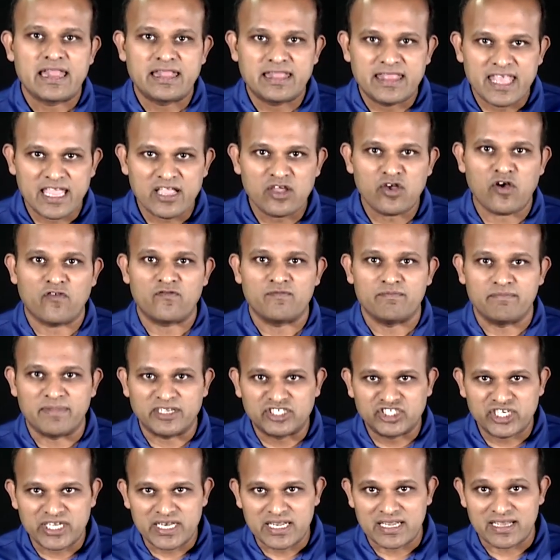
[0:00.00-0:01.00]
Think of
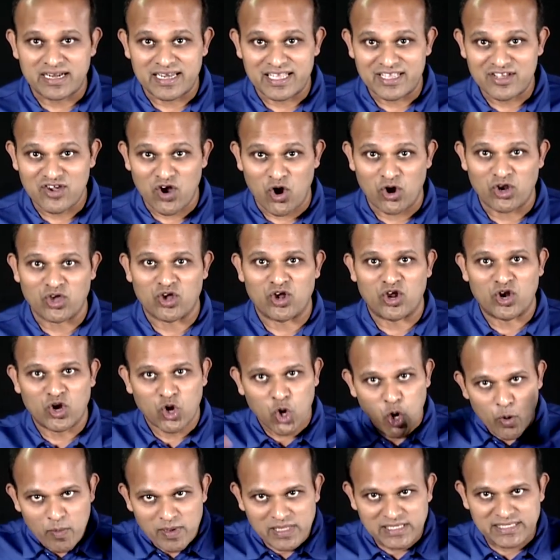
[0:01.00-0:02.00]
machine learning on a
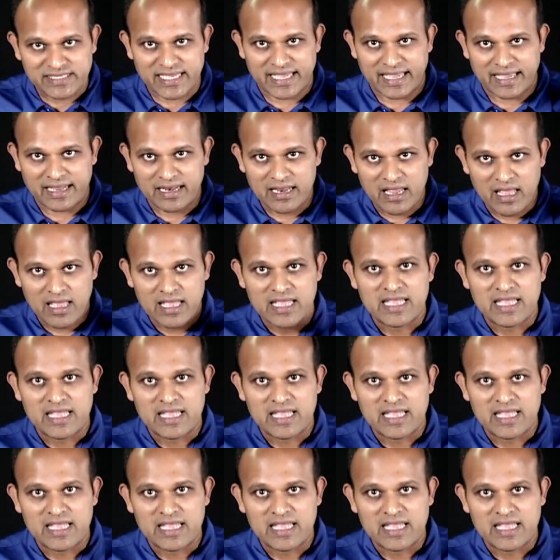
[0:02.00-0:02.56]
global scale